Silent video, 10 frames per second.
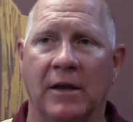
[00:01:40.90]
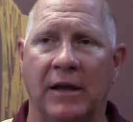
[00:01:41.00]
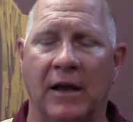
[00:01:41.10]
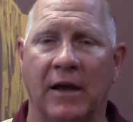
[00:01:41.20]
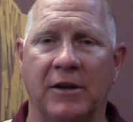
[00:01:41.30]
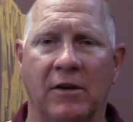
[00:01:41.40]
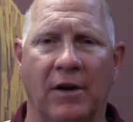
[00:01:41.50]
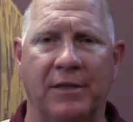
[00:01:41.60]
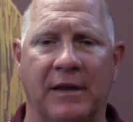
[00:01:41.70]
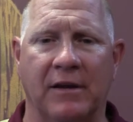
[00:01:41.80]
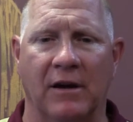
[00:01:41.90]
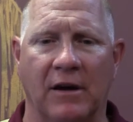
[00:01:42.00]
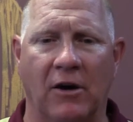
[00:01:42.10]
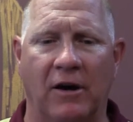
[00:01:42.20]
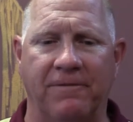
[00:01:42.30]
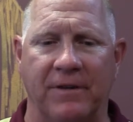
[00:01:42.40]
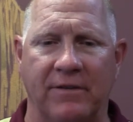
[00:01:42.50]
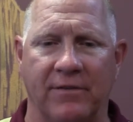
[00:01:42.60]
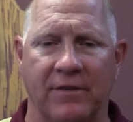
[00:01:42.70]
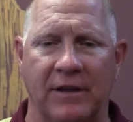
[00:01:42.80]
Yeah, you know, I think uh,
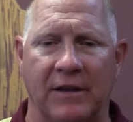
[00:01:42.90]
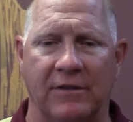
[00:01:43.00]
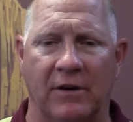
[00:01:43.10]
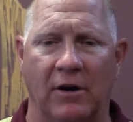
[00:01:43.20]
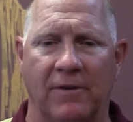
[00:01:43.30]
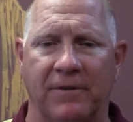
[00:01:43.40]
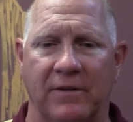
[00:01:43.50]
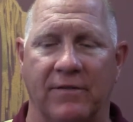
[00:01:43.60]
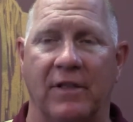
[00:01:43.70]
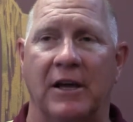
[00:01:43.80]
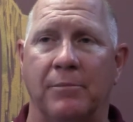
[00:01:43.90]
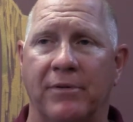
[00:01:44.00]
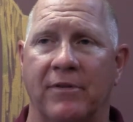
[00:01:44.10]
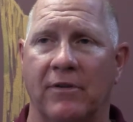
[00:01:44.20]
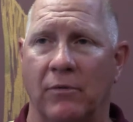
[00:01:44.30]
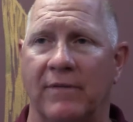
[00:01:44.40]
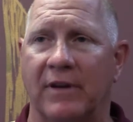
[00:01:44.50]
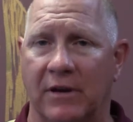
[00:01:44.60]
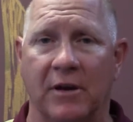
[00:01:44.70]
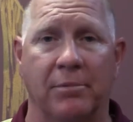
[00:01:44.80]
offensively at our offensive line position, we've
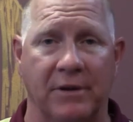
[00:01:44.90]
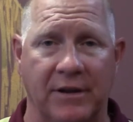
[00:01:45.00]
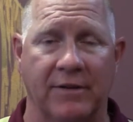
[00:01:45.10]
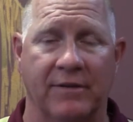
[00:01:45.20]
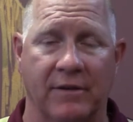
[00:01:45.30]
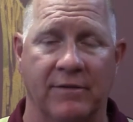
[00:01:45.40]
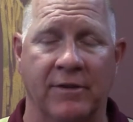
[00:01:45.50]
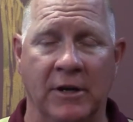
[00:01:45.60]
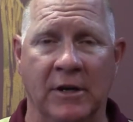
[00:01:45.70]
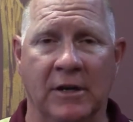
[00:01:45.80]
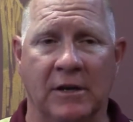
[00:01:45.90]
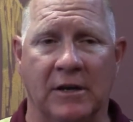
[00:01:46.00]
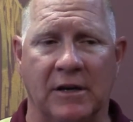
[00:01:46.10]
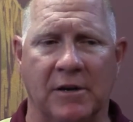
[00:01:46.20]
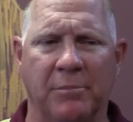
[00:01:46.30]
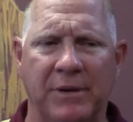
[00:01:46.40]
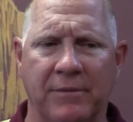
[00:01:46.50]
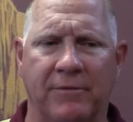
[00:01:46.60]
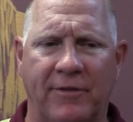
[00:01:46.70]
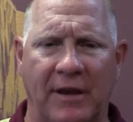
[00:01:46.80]
had a couple of kids that have uh,
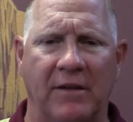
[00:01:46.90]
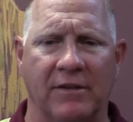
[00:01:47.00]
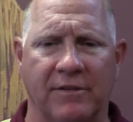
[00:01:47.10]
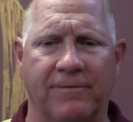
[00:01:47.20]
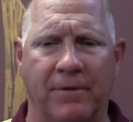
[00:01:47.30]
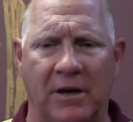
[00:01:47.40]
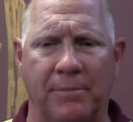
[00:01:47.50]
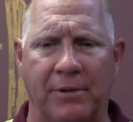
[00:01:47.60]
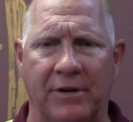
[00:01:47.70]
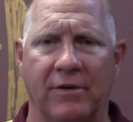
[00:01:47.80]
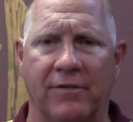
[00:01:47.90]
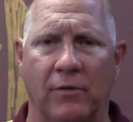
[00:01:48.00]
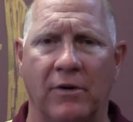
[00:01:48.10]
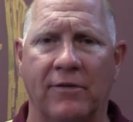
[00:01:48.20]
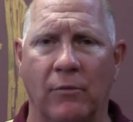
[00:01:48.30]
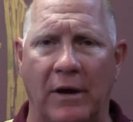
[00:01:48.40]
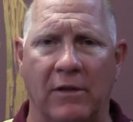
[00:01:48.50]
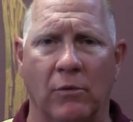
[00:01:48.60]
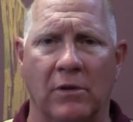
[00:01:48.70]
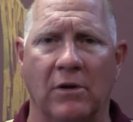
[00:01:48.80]
been solid uh, players for us
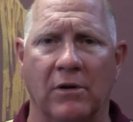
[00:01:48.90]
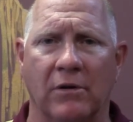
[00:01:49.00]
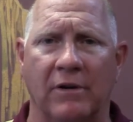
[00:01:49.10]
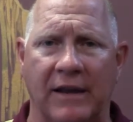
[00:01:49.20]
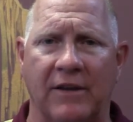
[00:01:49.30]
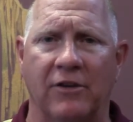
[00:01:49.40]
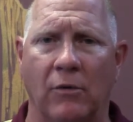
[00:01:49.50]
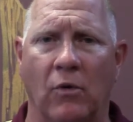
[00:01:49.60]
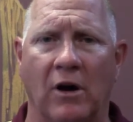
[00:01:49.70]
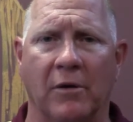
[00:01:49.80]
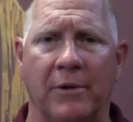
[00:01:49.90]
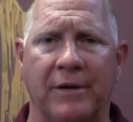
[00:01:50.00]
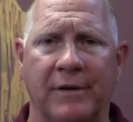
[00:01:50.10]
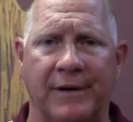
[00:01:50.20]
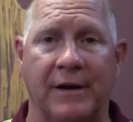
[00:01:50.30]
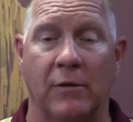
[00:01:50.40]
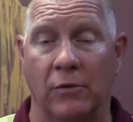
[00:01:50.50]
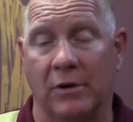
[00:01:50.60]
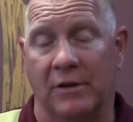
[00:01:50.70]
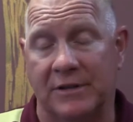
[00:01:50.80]
Riley Willogo and AJ Wagaman. Uh,
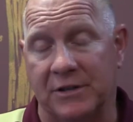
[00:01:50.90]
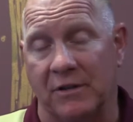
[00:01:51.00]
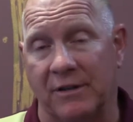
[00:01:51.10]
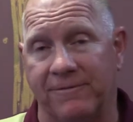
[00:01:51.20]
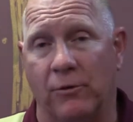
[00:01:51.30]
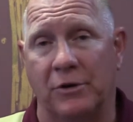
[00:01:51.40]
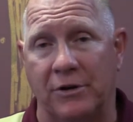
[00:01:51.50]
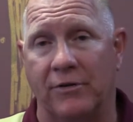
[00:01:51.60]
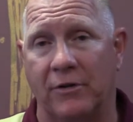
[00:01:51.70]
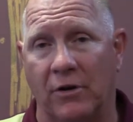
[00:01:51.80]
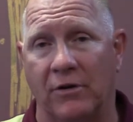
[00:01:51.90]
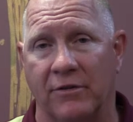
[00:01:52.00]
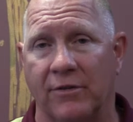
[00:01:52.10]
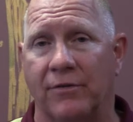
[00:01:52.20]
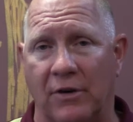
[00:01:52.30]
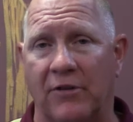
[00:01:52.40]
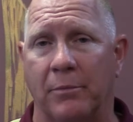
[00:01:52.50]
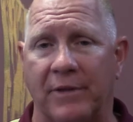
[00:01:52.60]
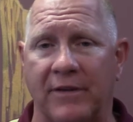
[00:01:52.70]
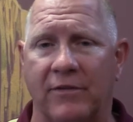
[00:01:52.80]
realistically, four year starters as
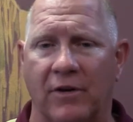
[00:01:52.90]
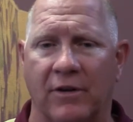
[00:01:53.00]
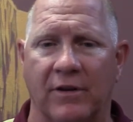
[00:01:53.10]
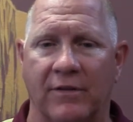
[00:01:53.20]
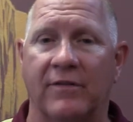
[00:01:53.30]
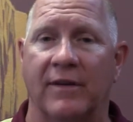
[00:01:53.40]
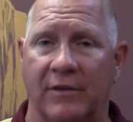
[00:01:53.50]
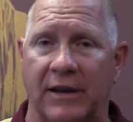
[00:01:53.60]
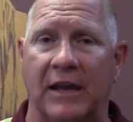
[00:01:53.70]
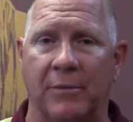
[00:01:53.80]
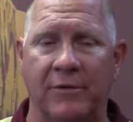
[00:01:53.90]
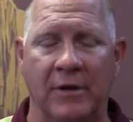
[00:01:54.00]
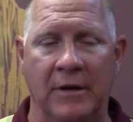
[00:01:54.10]
freshmen, they started in seven games.